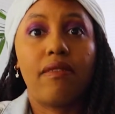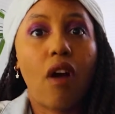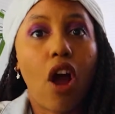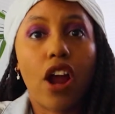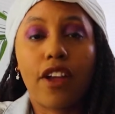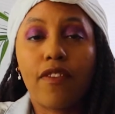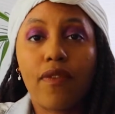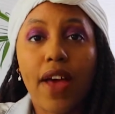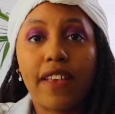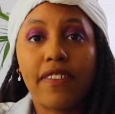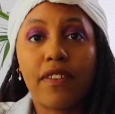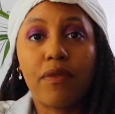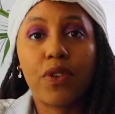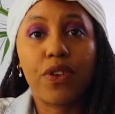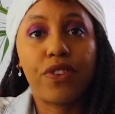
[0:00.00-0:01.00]
Arc
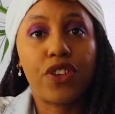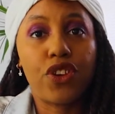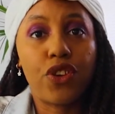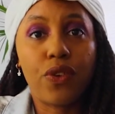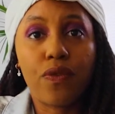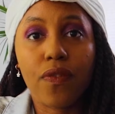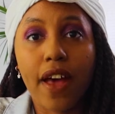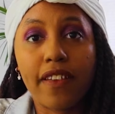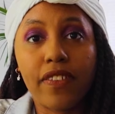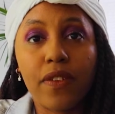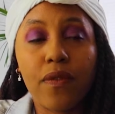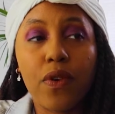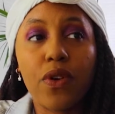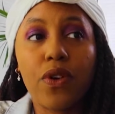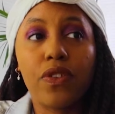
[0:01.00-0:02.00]
Festival is a new
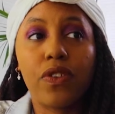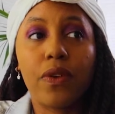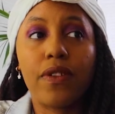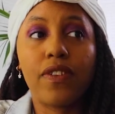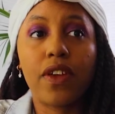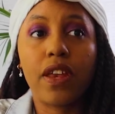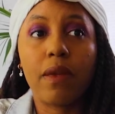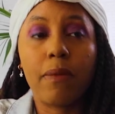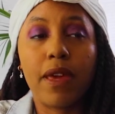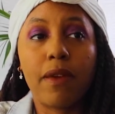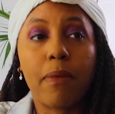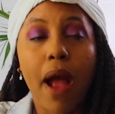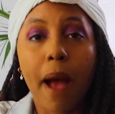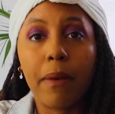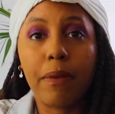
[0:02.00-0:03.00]
festival, so it's going to be
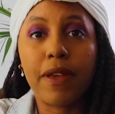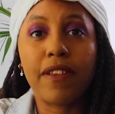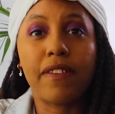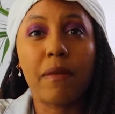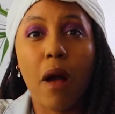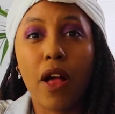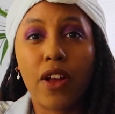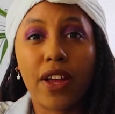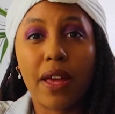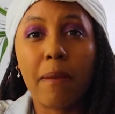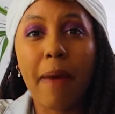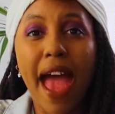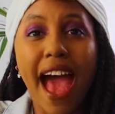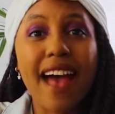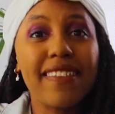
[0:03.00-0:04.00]
probably smaller
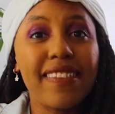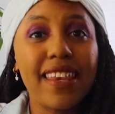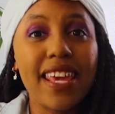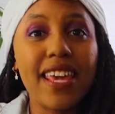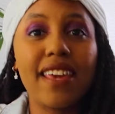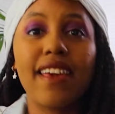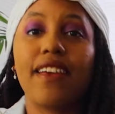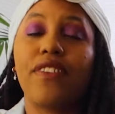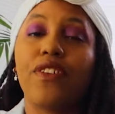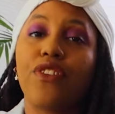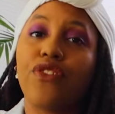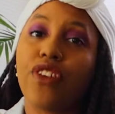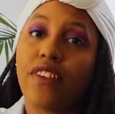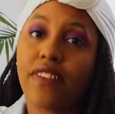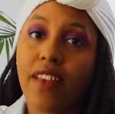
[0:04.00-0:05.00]
capacity because they're
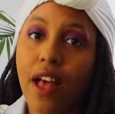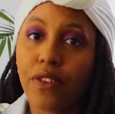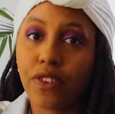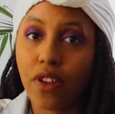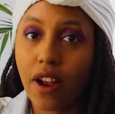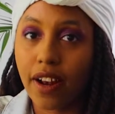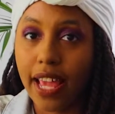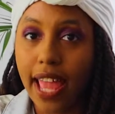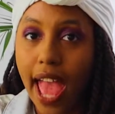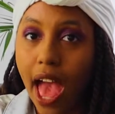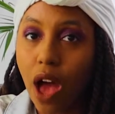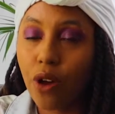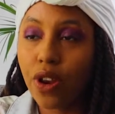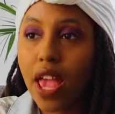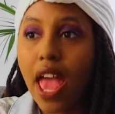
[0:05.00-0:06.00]
just now starting
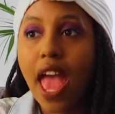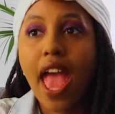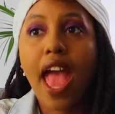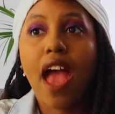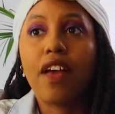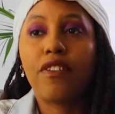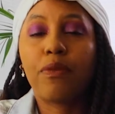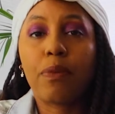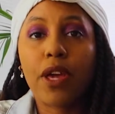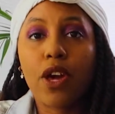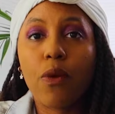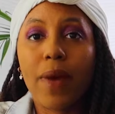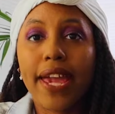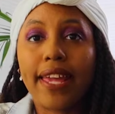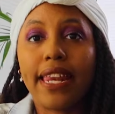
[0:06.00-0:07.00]
out.
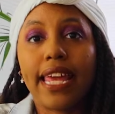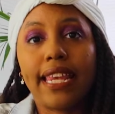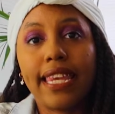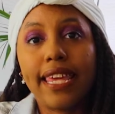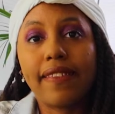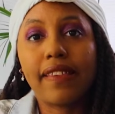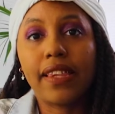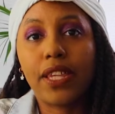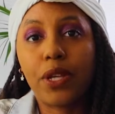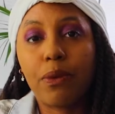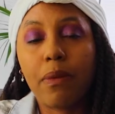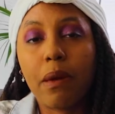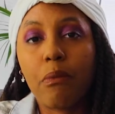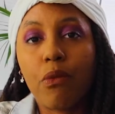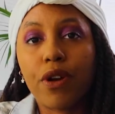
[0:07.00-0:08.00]
Spring Awakening needs a little
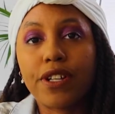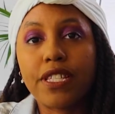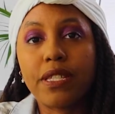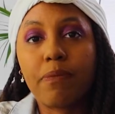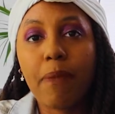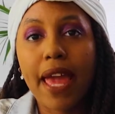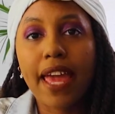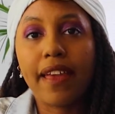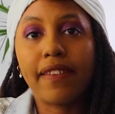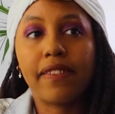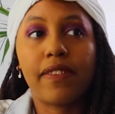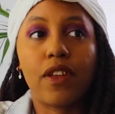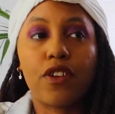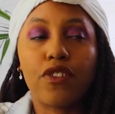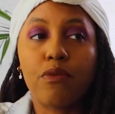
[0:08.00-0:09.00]
bit more
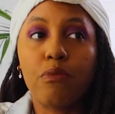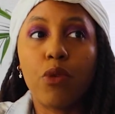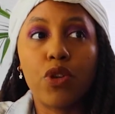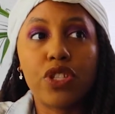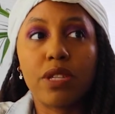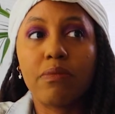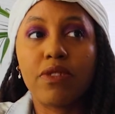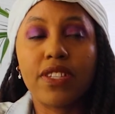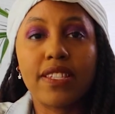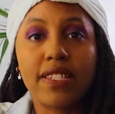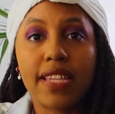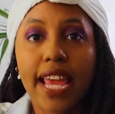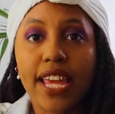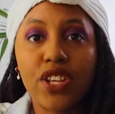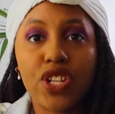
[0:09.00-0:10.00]
space. There's multiple
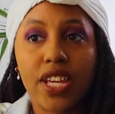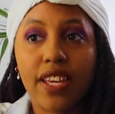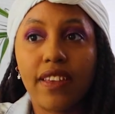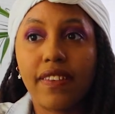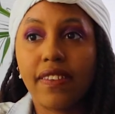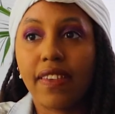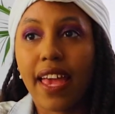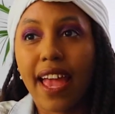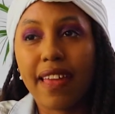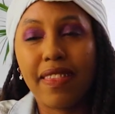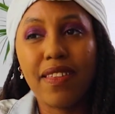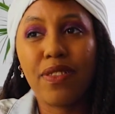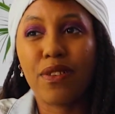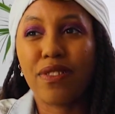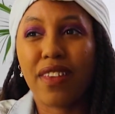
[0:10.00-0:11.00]
stages, like I
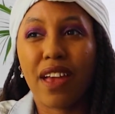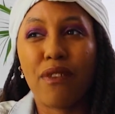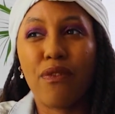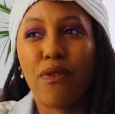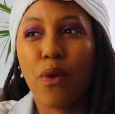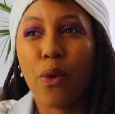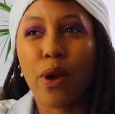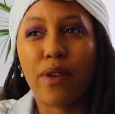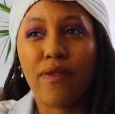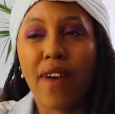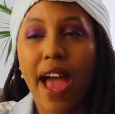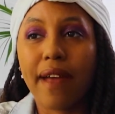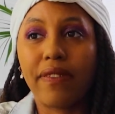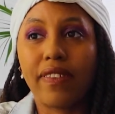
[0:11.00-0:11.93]
think there's like 4 or 5